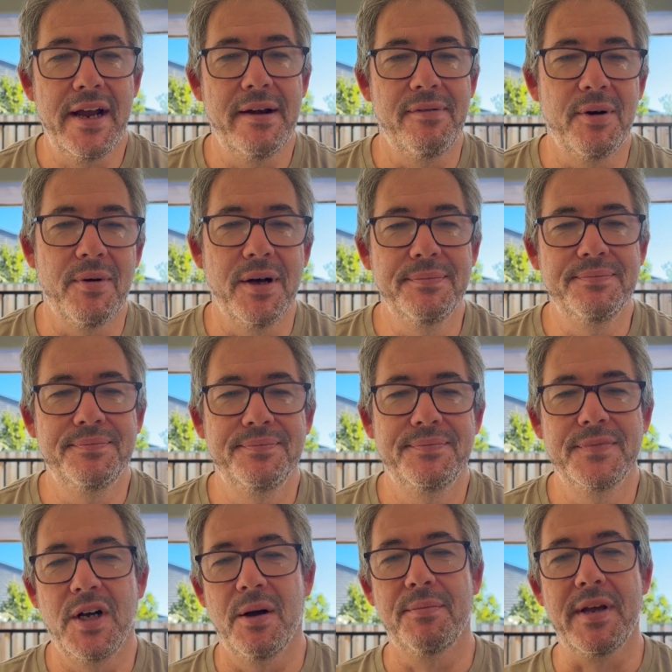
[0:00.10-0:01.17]
everyone,
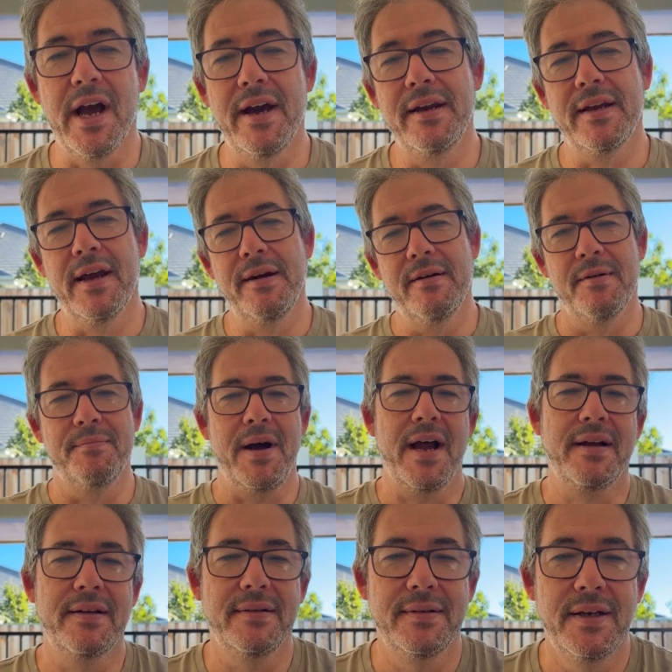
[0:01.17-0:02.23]
I'm Kane again. I'm back.
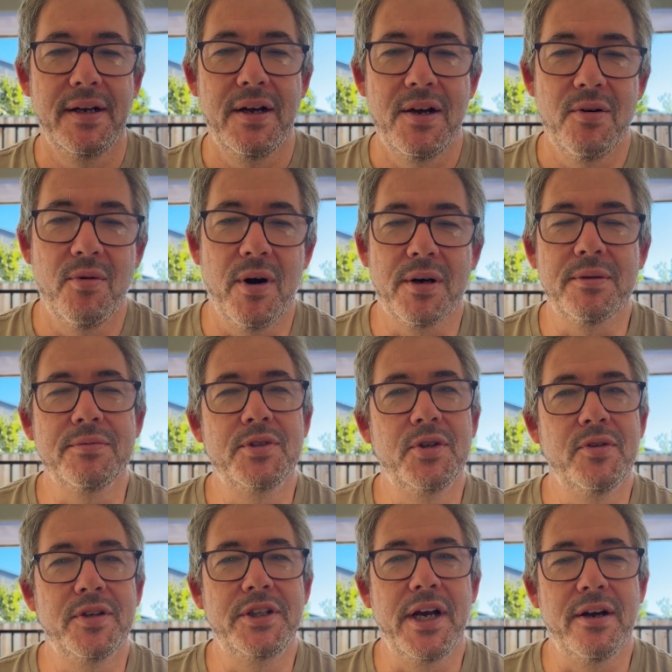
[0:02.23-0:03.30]
Welcome to
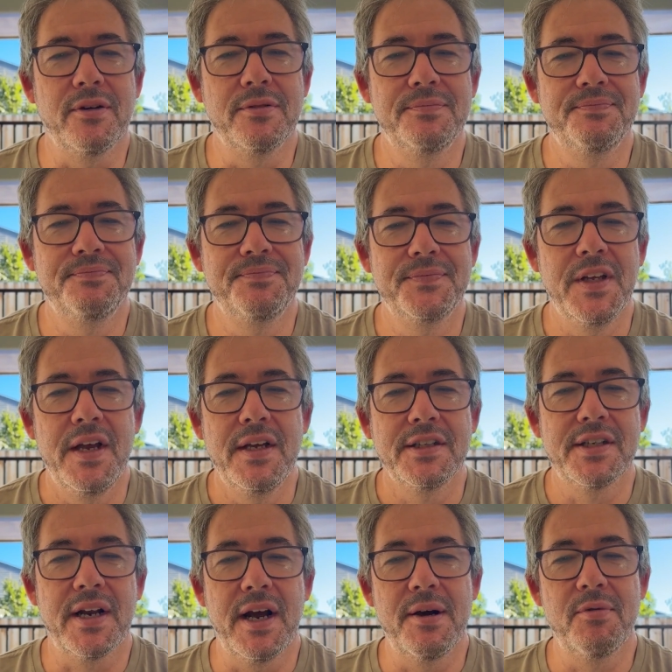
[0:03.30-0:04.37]
the channel.
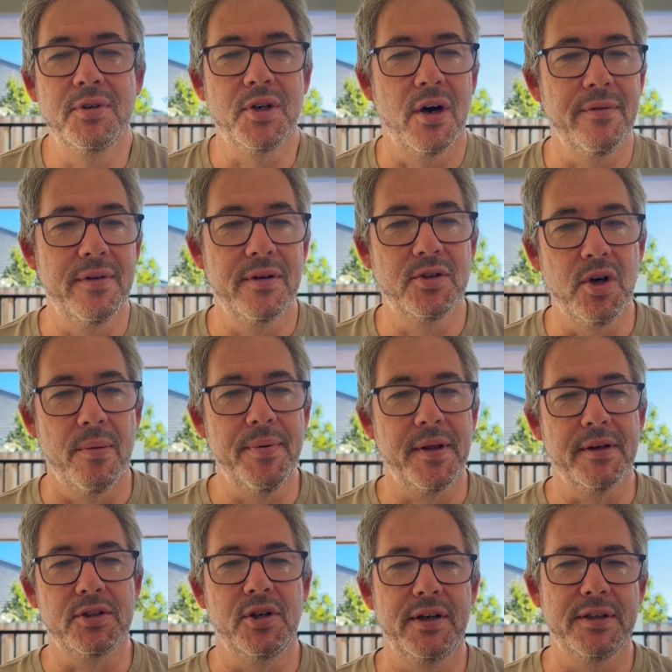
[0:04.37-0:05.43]
Today we're diving into a topic
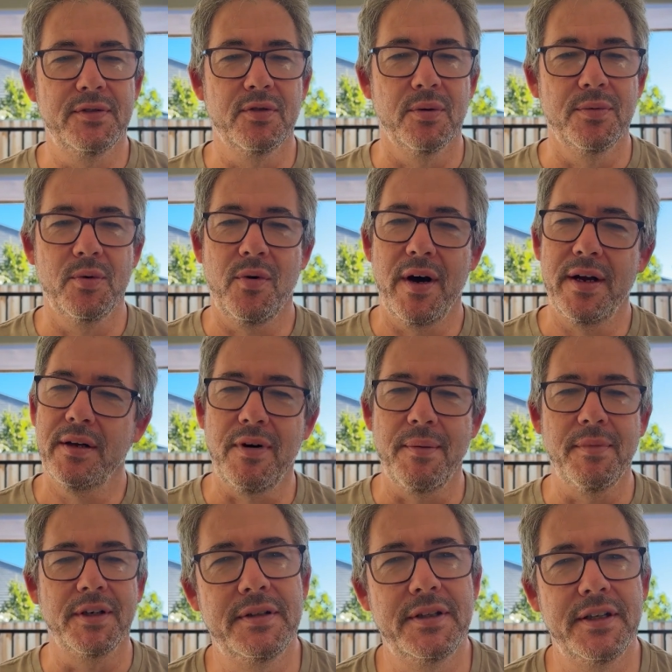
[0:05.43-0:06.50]
that transformed the way I run
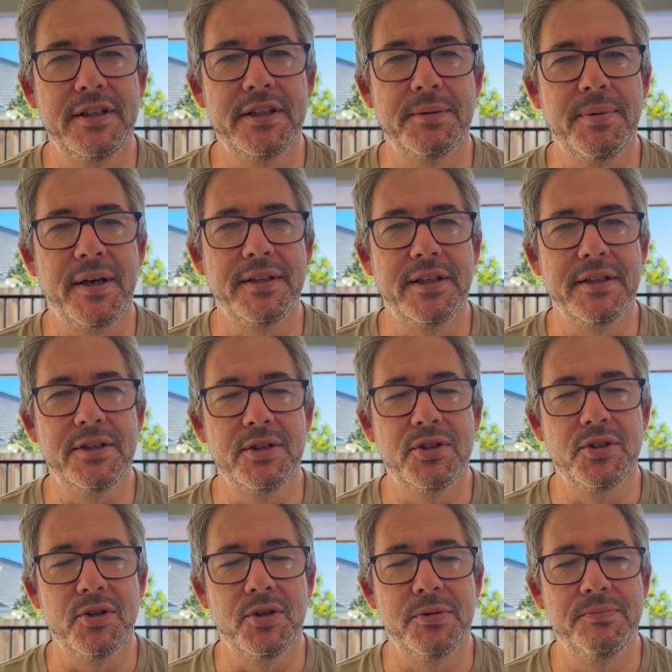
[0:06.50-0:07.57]
my Teachers Pay Teachers
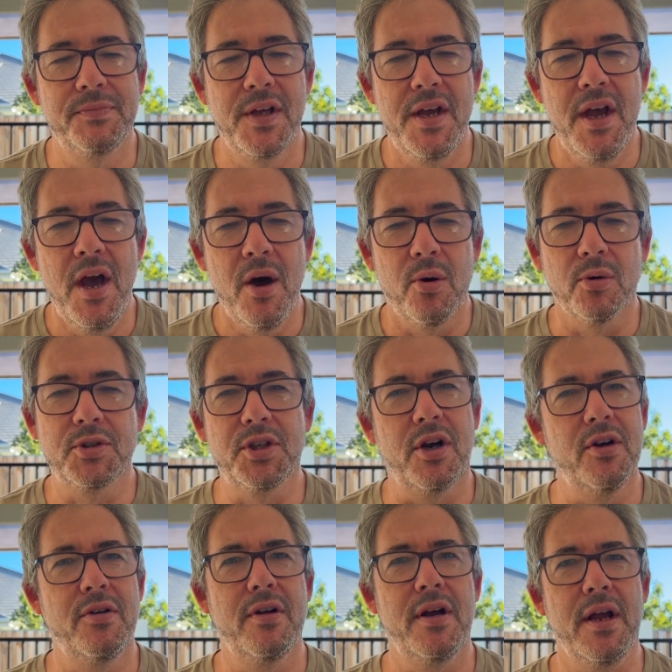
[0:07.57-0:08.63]
store. It
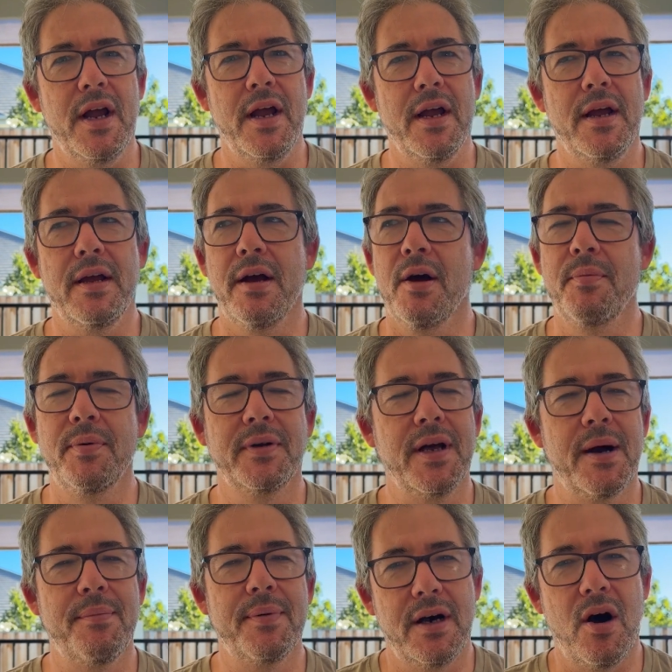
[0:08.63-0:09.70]
also opened
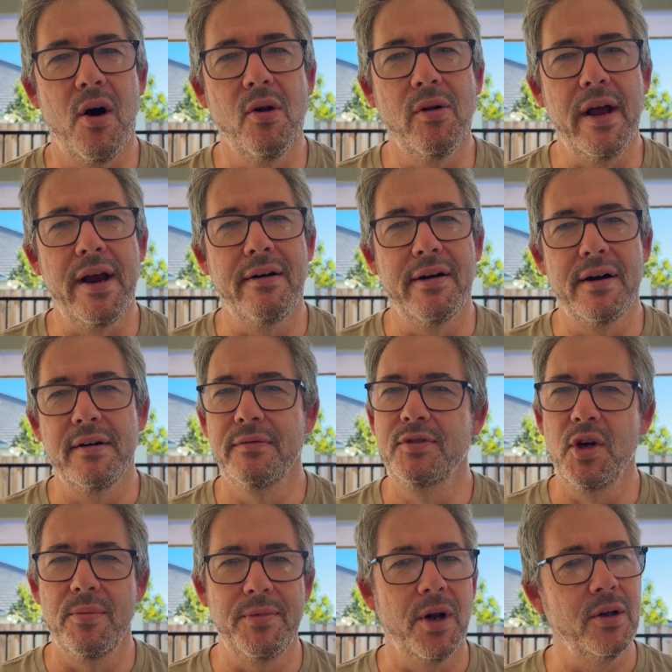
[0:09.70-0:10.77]
up a whole area of
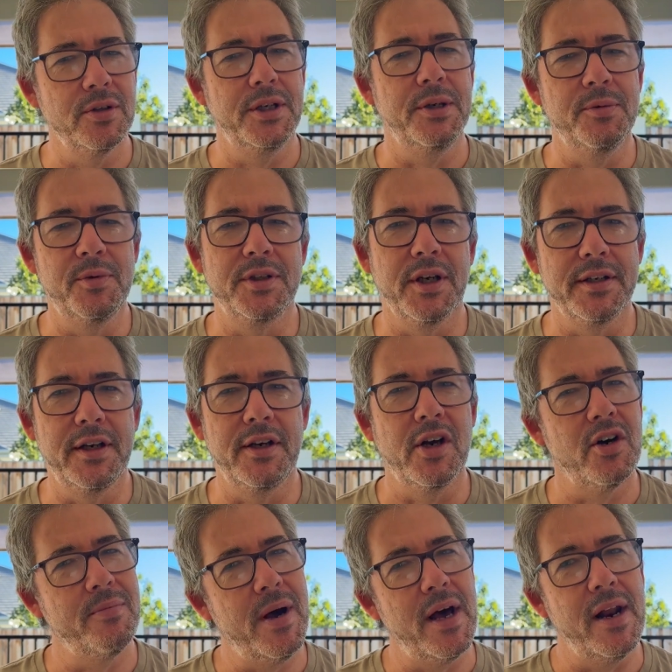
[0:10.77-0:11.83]
terminology which I didn't know
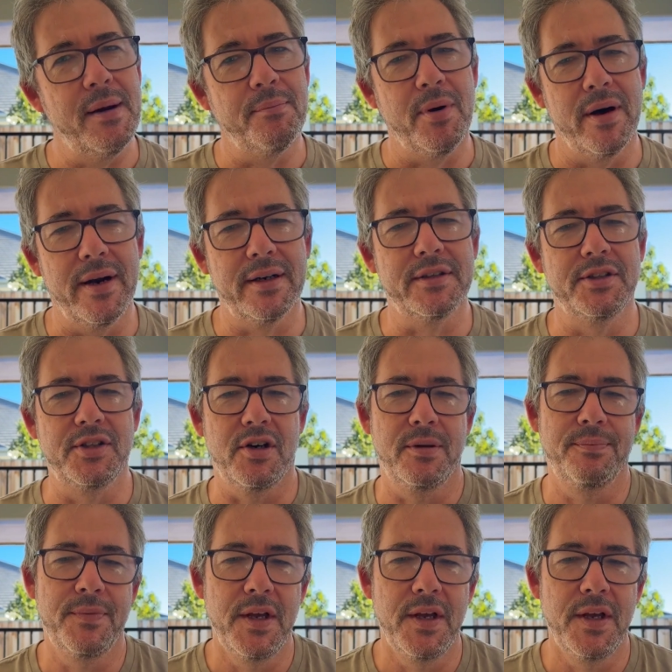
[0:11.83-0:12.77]
about and product design.